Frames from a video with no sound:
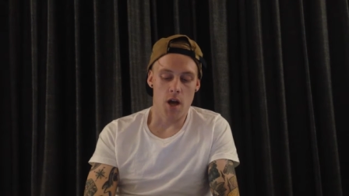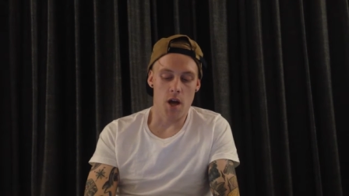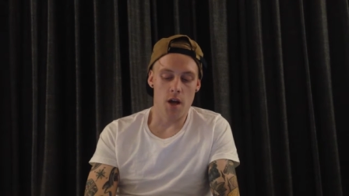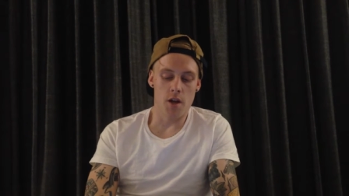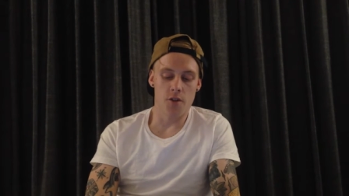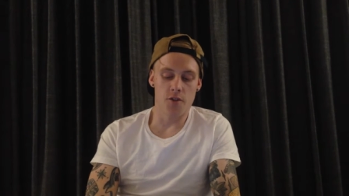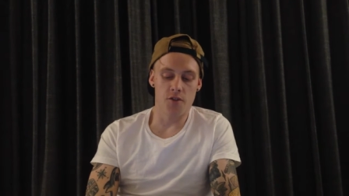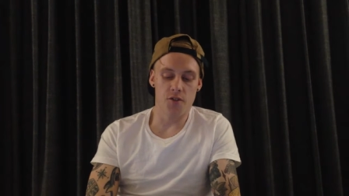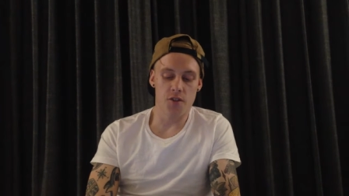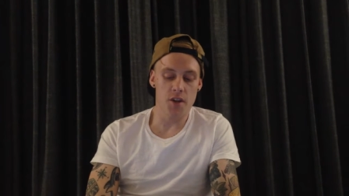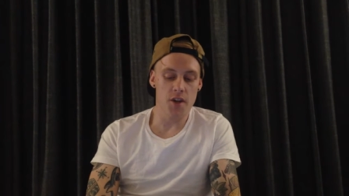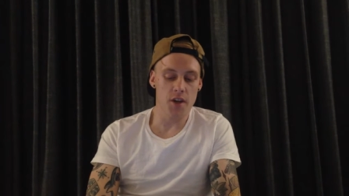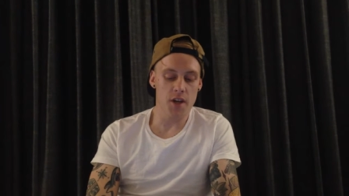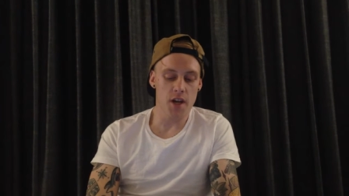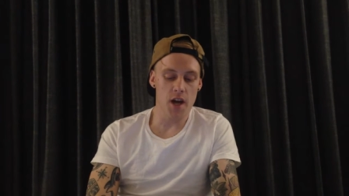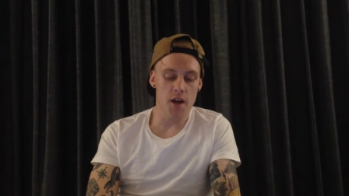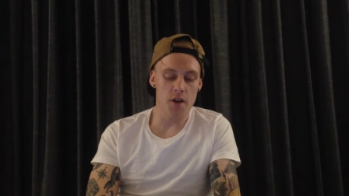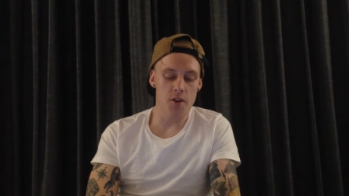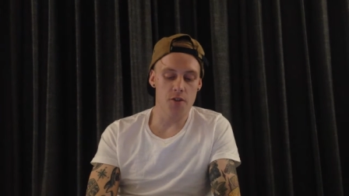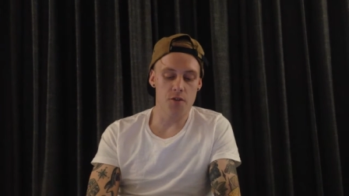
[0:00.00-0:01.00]
It is
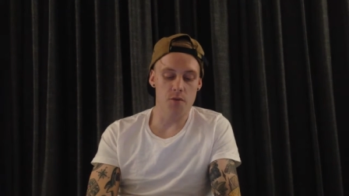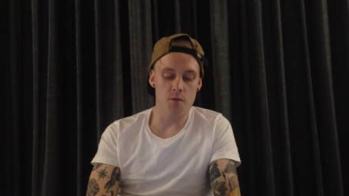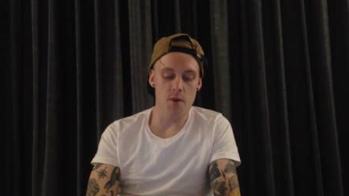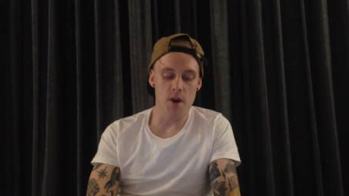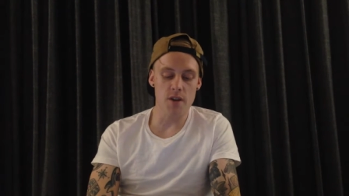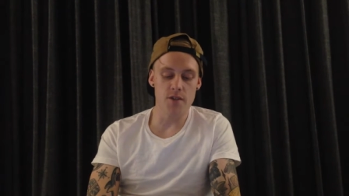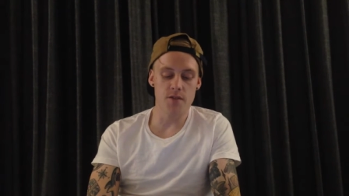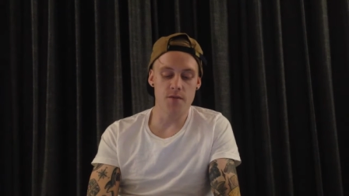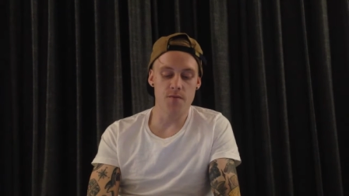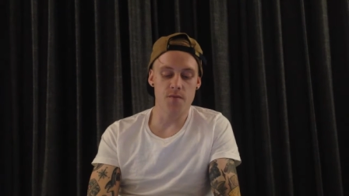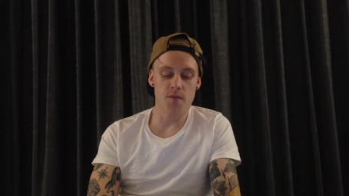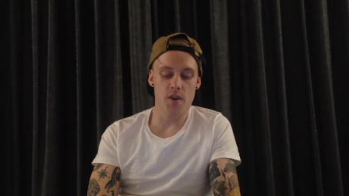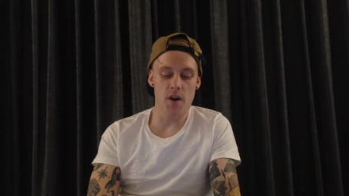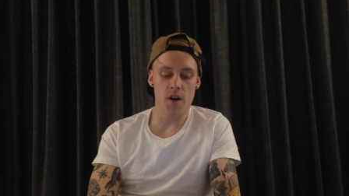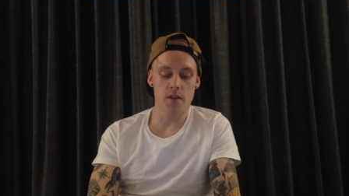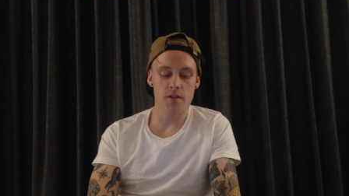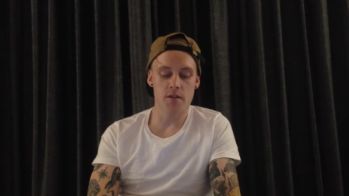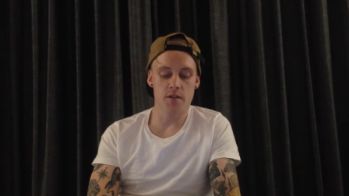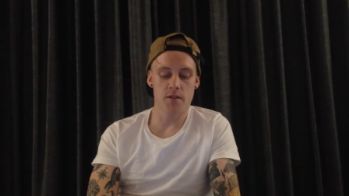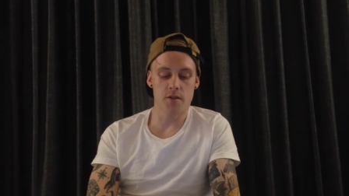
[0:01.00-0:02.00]
dedicated to raising
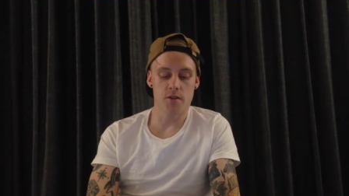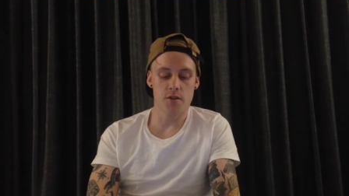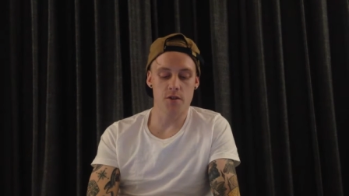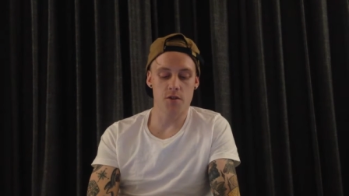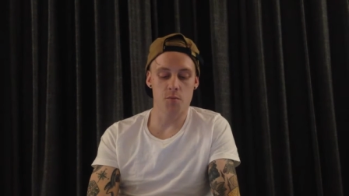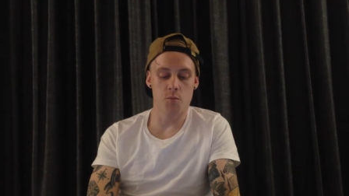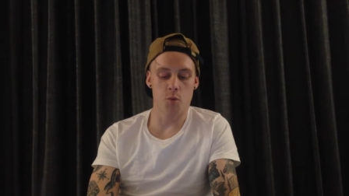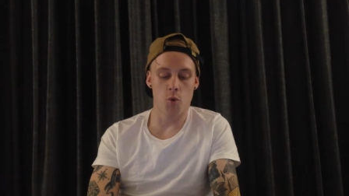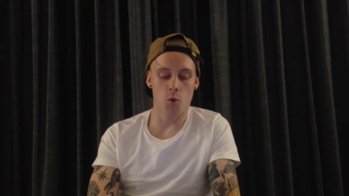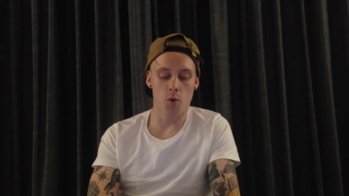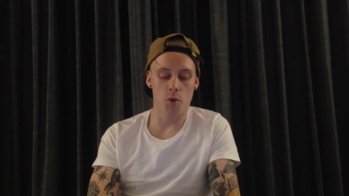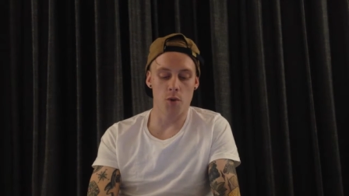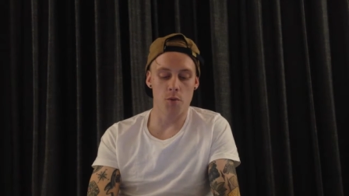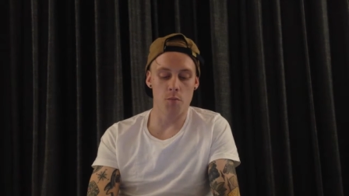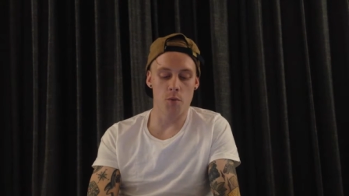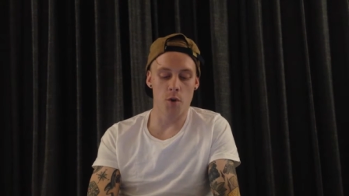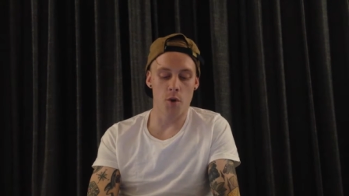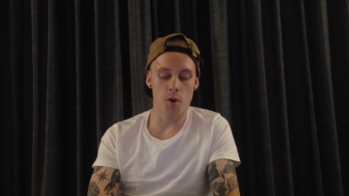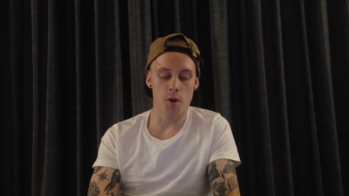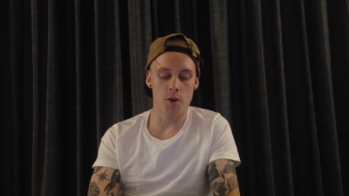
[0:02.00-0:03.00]
funds to support the
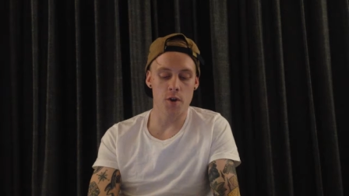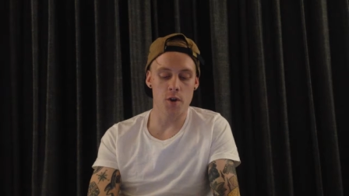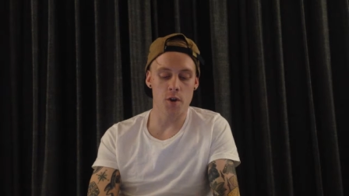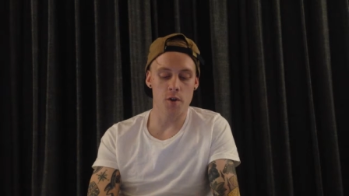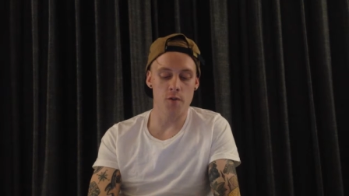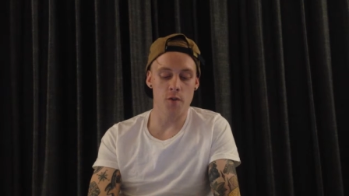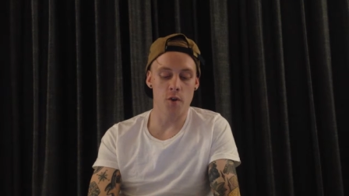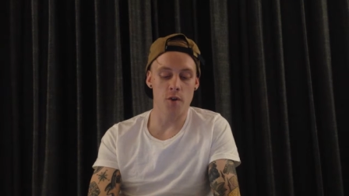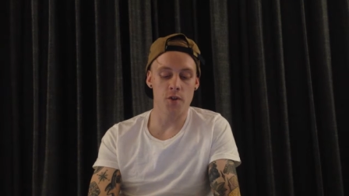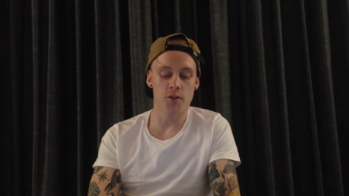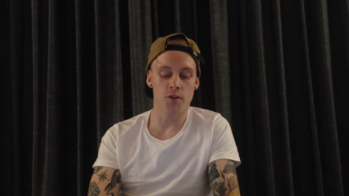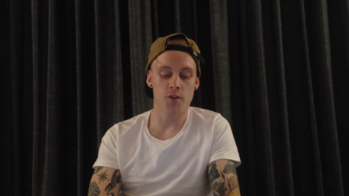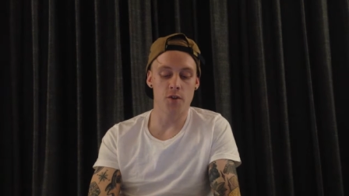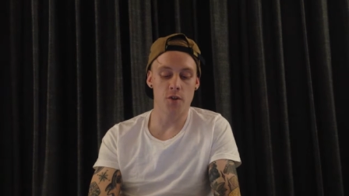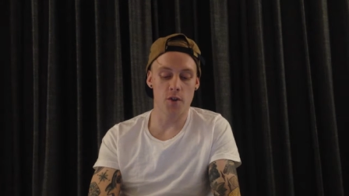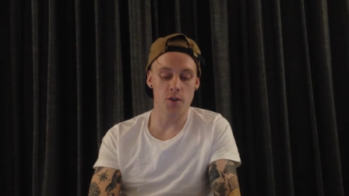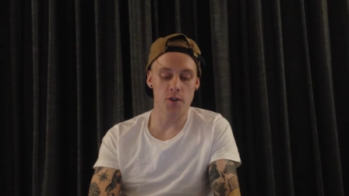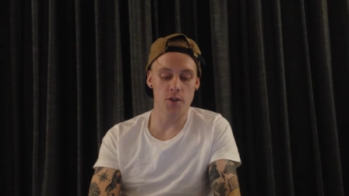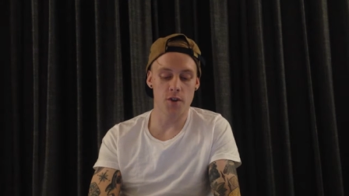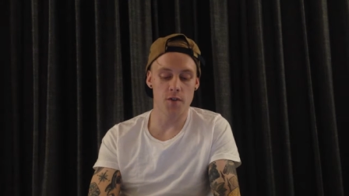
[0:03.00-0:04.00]
body of a
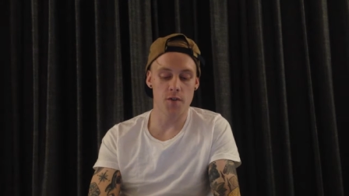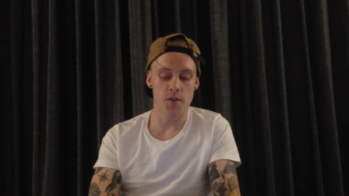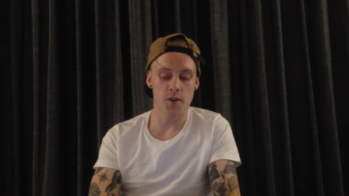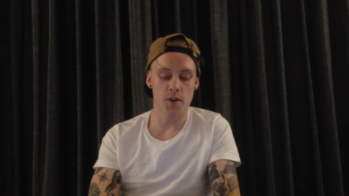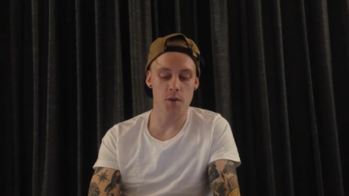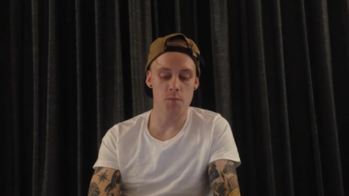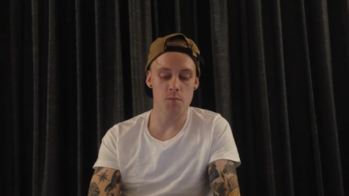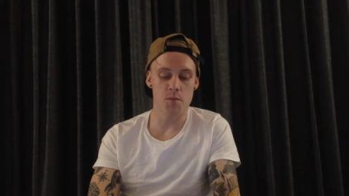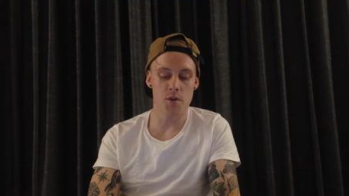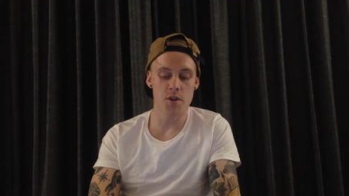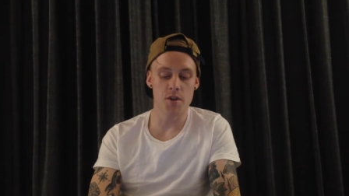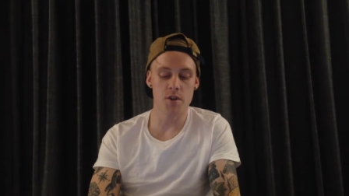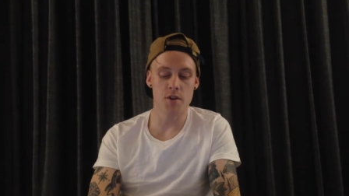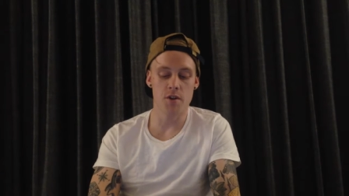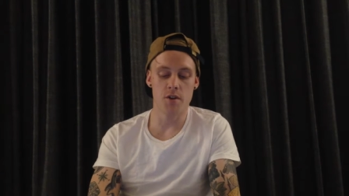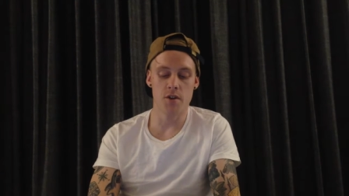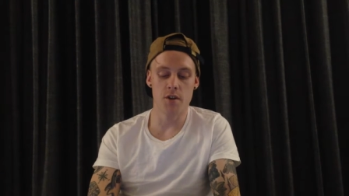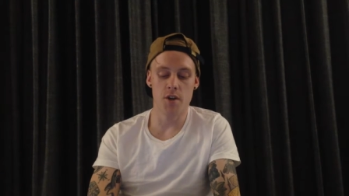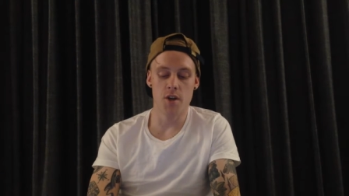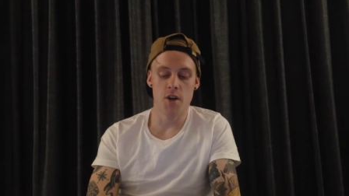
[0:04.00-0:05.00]
scientific
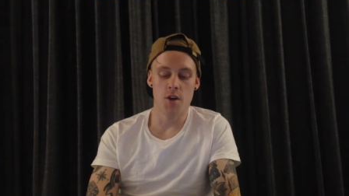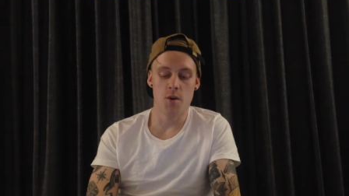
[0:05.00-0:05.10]
opinion